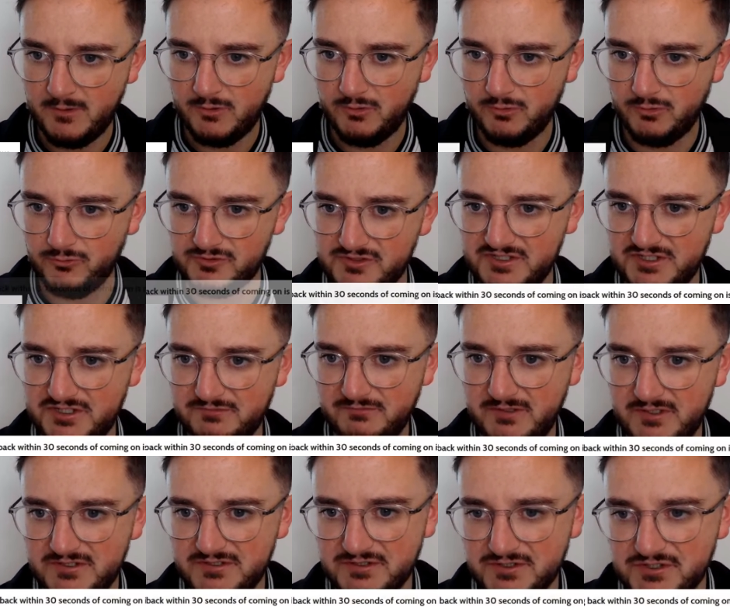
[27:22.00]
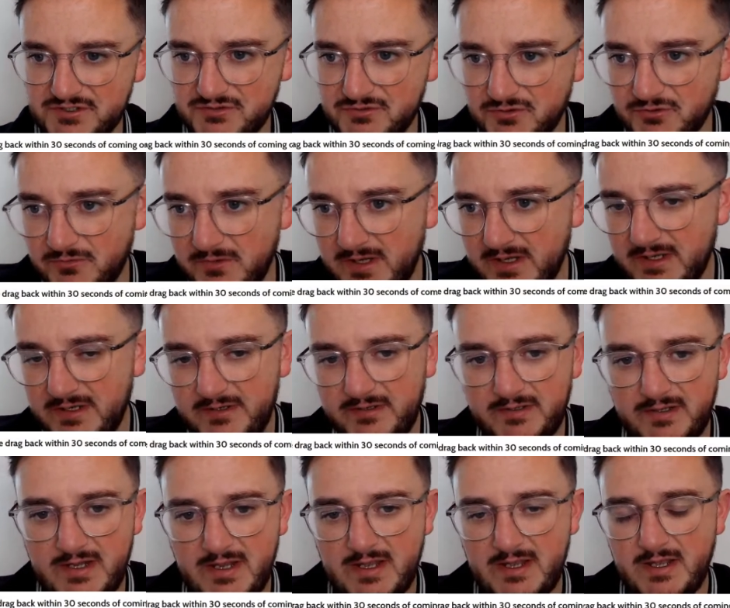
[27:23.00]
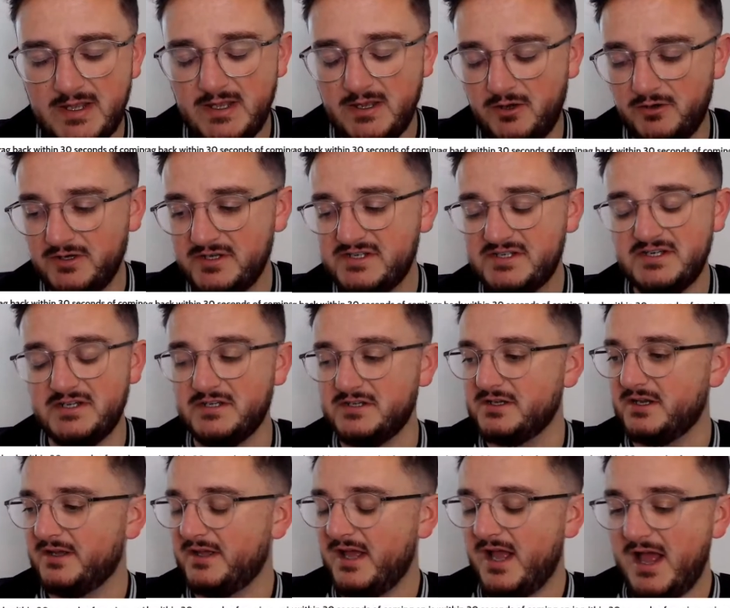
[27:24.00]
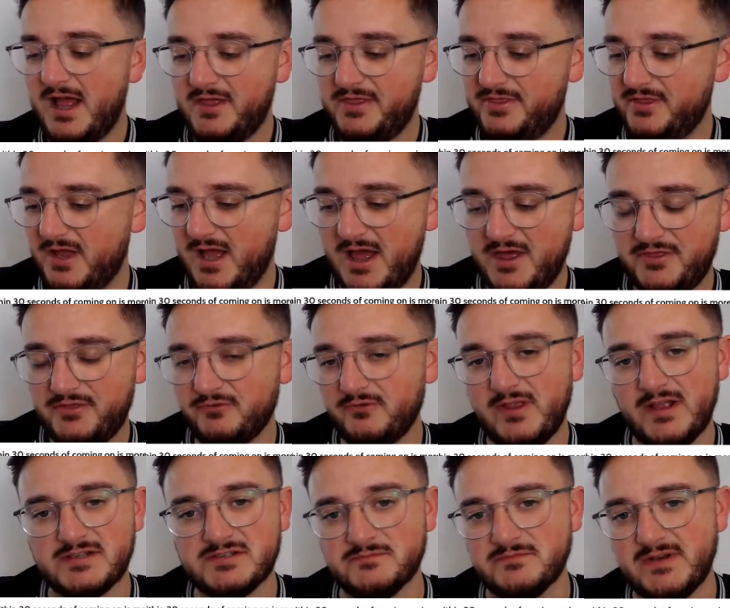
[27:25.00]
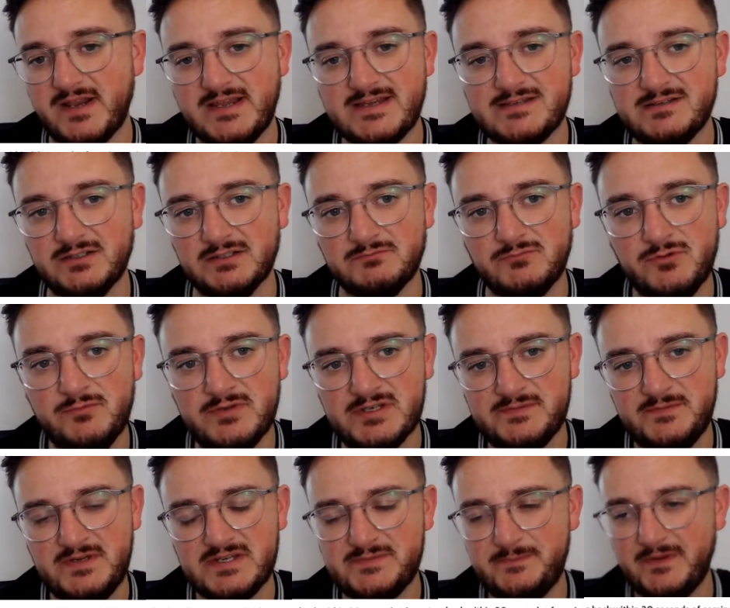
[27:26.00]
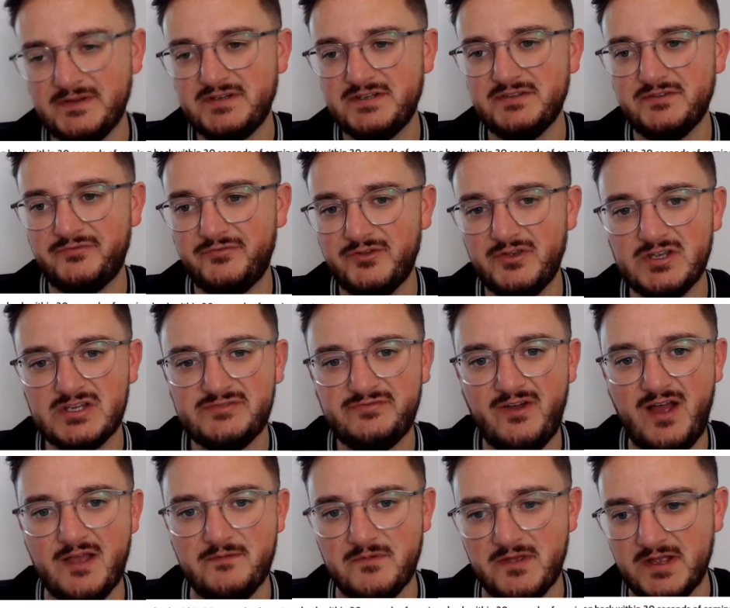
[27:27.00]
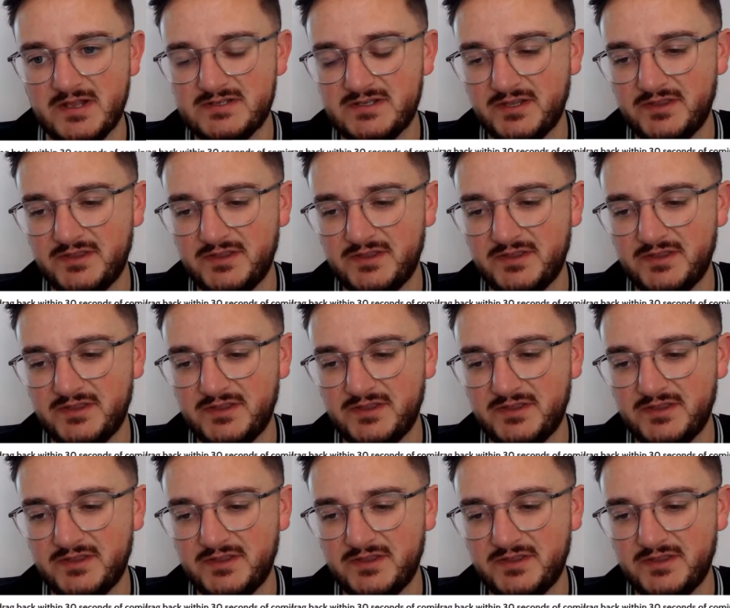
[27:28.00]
Whole situation is so weird. Honestly, I thought we had some nice little moments, me, especially the first 5 minutes.